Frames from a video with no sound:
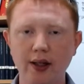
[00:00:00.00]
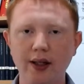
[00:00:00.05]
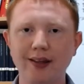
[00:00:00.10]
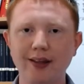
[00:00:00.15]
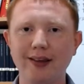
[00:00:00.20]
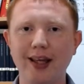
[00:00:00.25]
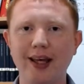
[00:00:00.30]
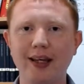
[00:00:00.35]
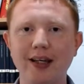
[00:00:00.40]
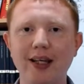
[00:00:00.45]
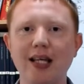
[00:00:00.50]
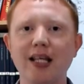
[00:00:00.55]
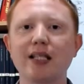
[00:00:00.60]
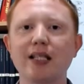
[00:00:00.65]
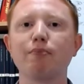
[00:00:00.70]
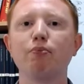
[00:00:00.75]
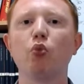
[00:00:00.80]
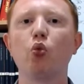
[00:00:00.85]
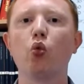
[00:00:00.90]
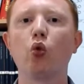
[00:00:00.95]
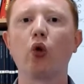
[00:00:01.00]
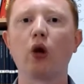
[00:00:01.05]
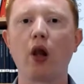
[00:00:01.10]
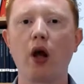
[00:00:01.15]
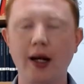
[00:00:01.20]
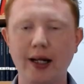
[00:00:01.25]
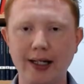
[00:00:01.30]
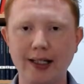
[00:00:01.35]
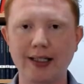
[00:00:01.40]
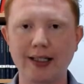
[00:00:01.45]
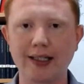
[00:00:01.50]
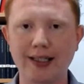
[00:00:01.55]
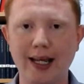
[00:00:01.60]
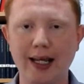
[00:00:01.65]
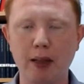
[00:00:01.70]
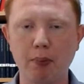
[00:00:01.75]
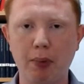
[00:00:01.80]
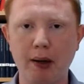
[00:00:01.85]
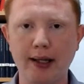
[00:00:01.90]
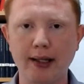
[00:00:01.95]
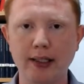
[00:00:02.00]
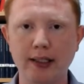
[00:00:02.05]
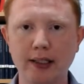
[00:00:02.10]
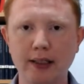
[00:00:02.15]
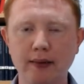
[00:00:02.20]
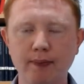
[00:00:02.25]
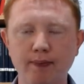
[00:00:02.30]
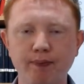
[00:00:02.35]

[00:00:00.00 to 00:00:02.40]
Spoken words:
then it's more likely to take place.